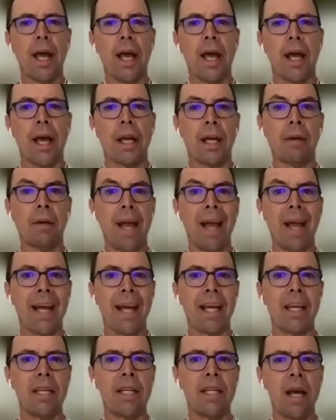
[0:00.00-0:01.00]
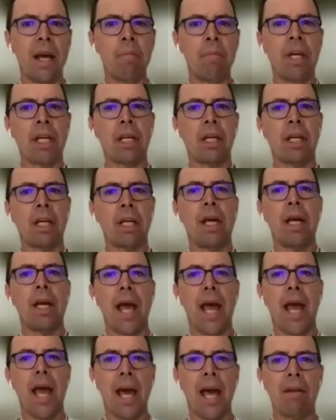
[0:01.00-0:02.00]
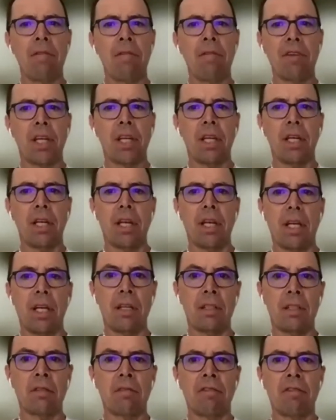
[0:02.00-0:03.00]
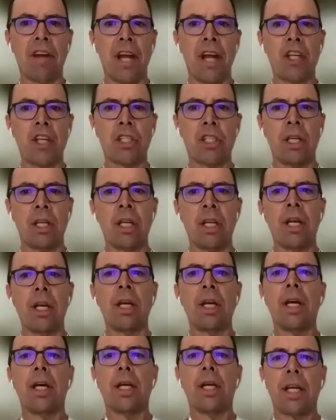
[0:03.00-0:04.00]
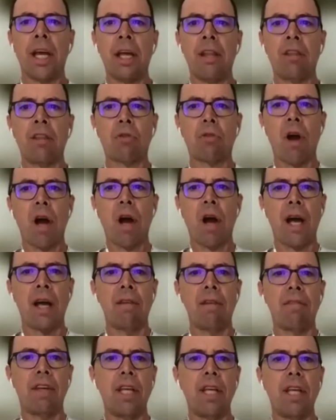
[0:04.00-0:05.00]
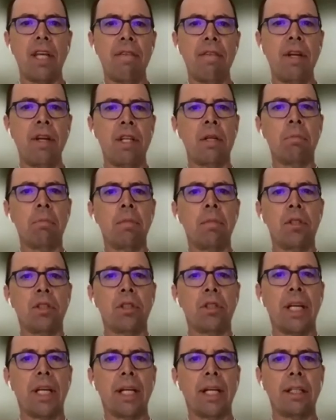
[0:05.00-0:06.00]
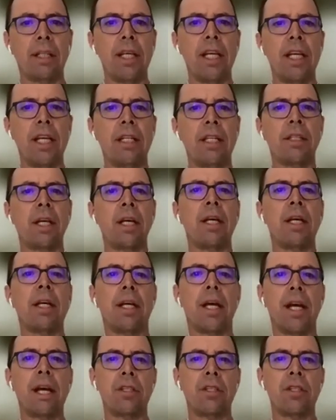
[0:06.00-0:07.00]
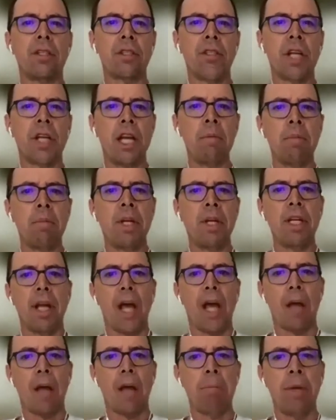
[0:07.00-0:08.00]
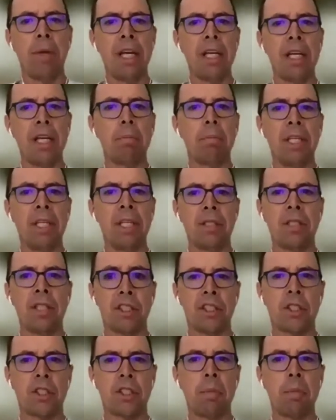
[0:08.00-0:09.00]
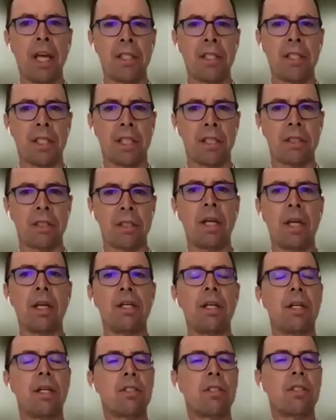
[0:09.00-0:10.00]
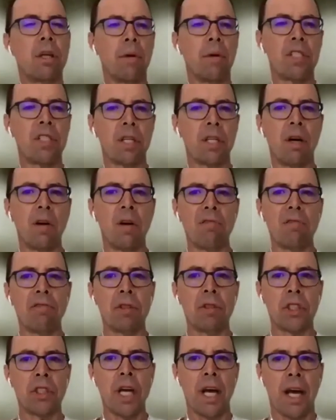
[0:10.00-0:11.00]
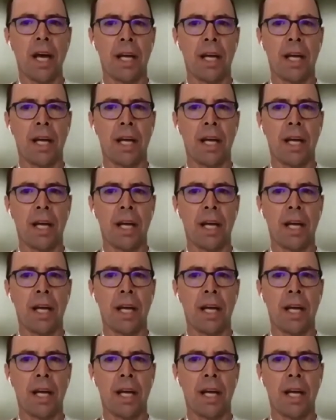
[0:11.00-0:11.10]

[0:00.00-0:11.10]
academic, advocate intervention can thrive even in the most elite entertainment and big business spaces. So it's a hopeful sign.